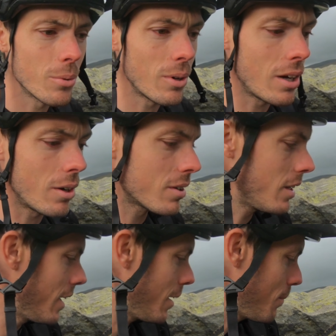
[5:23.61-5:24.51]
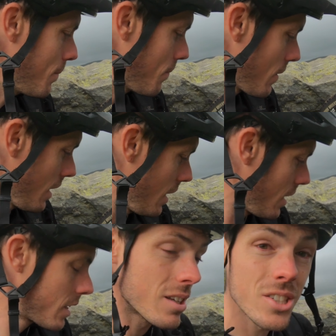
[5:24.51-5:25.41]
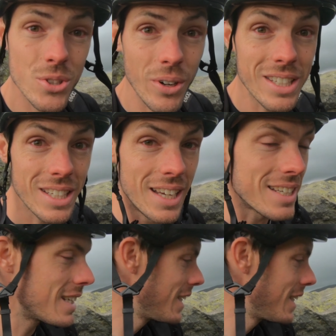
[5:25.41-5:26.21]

while straighten it.